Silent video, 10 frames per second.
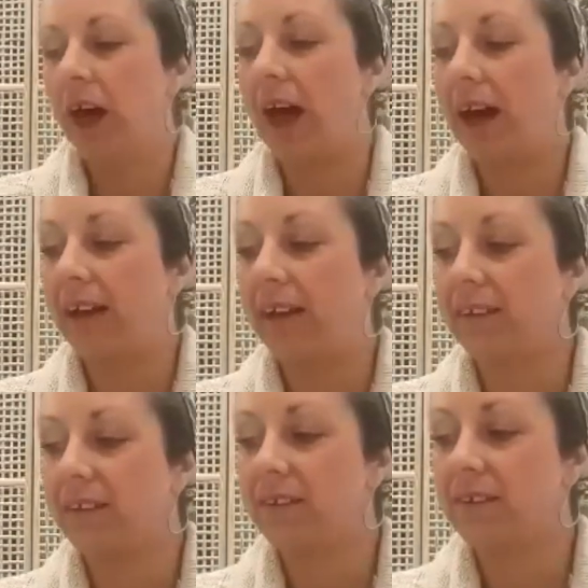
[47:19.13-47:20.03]

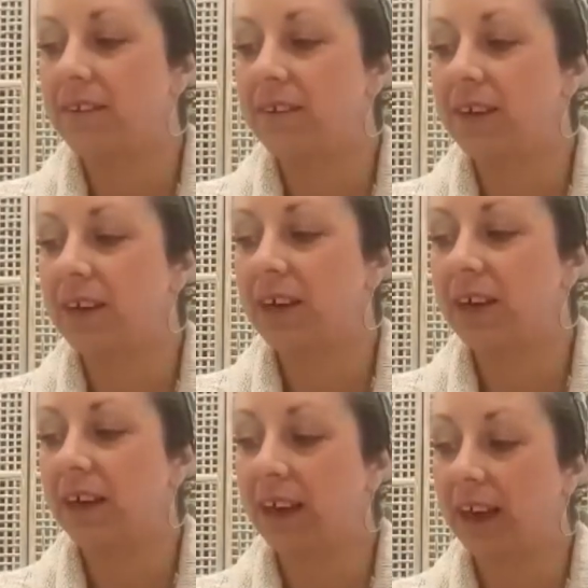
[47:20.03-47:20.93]
And
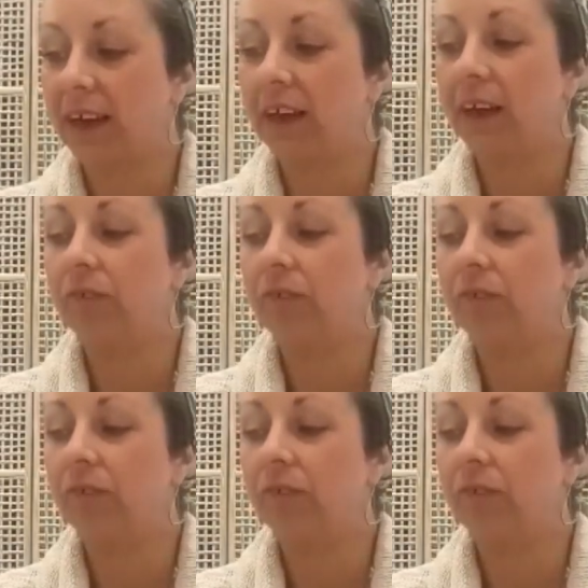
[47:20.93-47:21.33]
again,